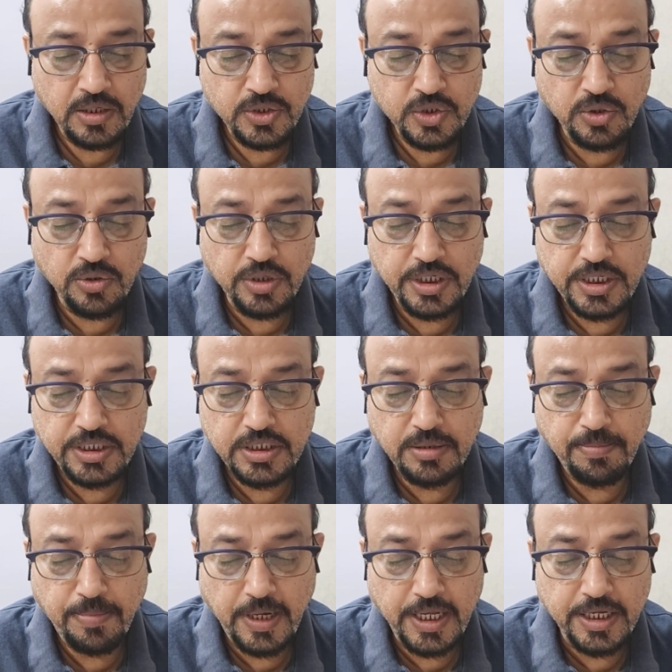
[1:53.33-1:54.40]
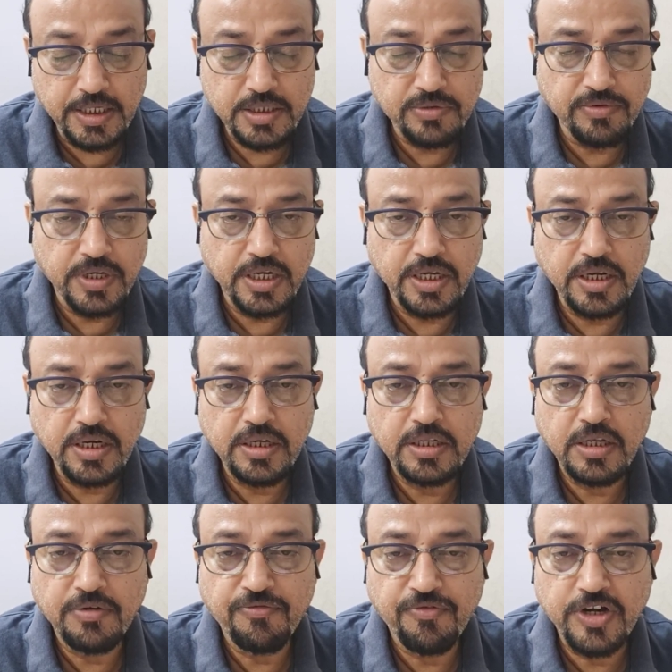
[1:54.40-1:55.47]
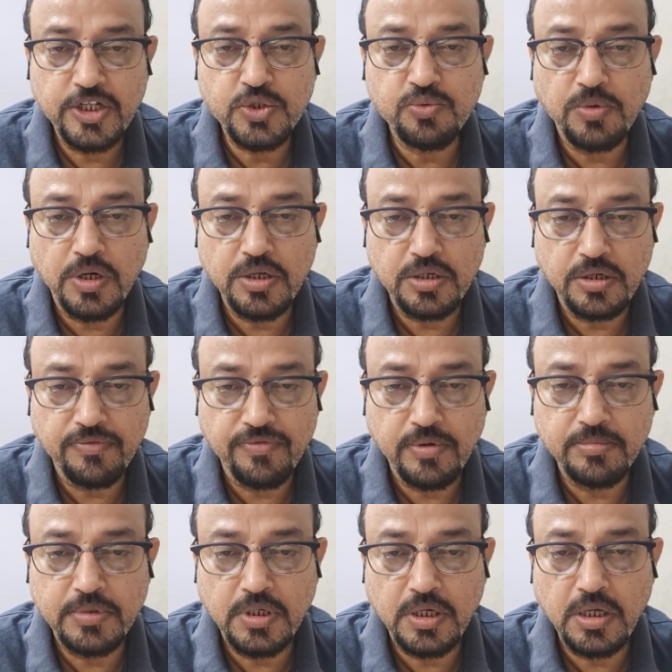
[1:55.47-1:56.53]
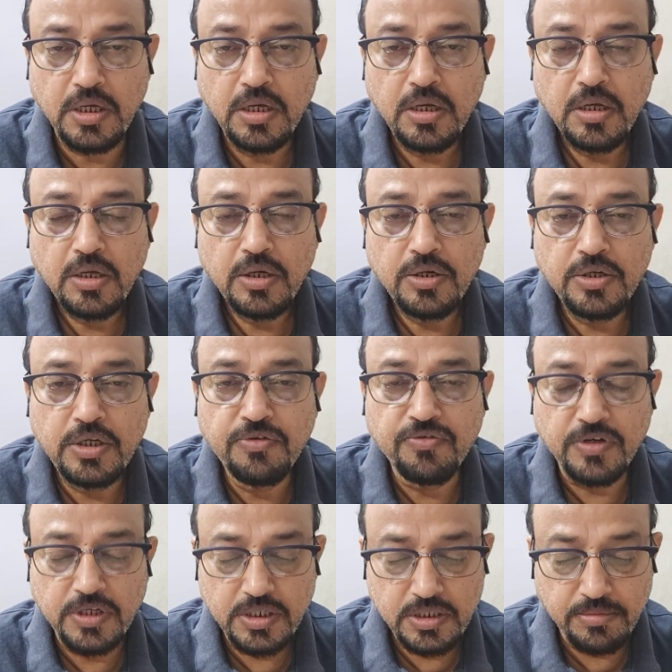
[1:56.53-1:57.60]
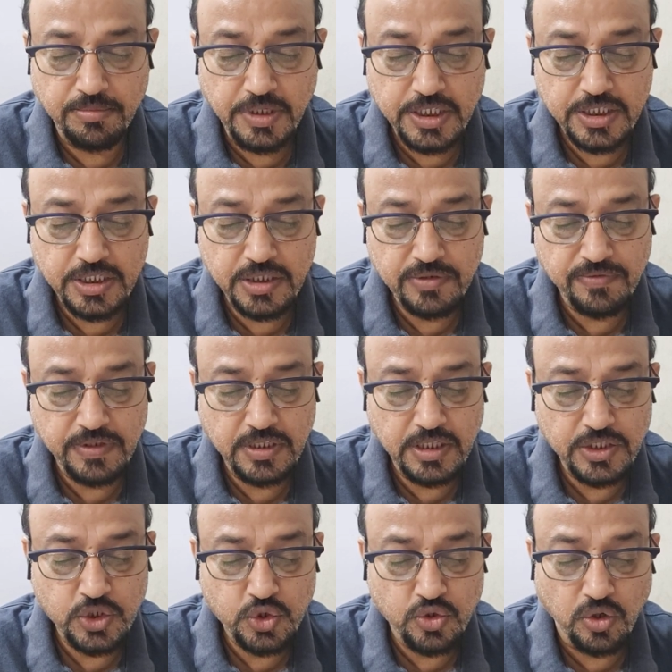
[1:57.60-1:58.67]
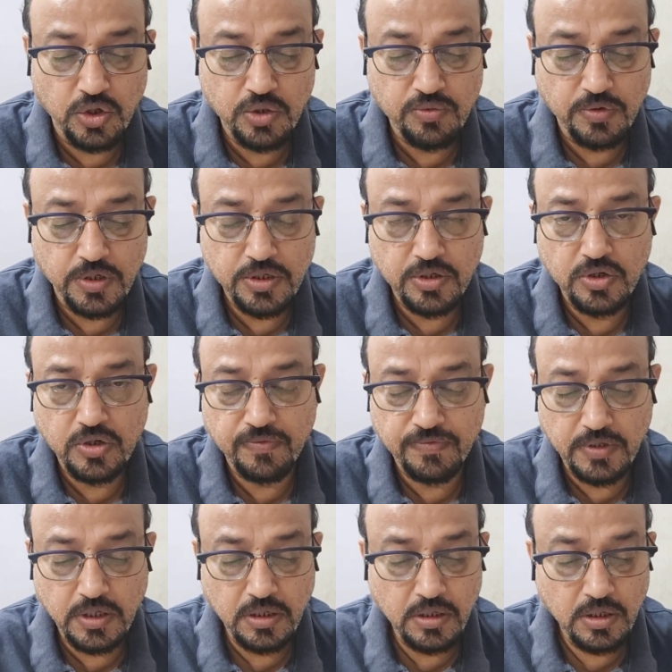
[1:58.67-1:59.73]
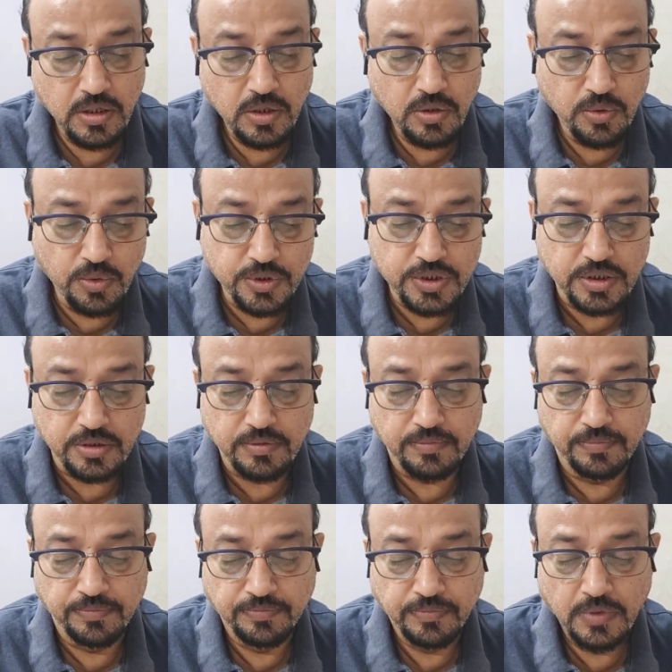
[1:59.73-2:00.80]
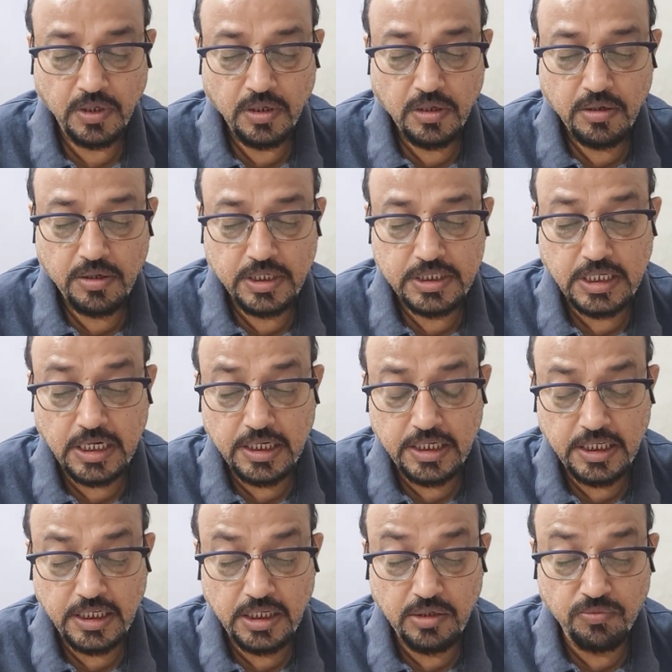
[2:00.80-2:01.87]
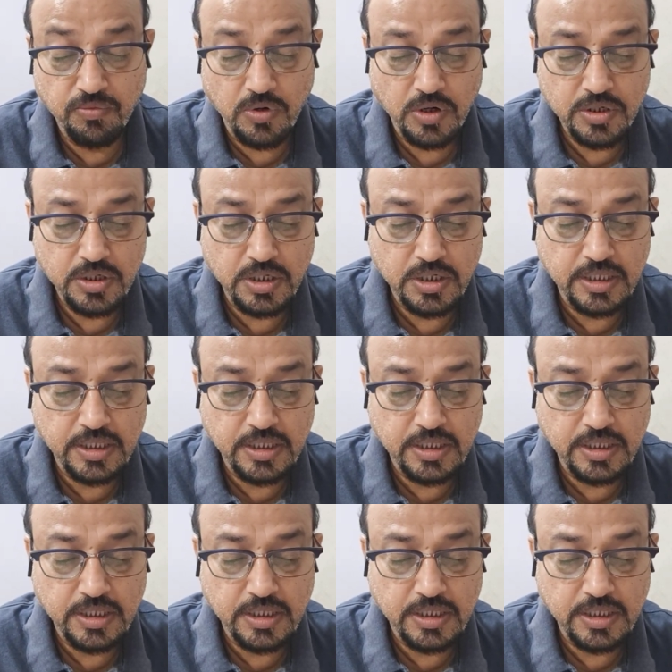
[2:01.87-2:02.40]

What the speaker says: So it is a place where the fresh water from the rivers mixes with the salt water of the ocean, resulting in water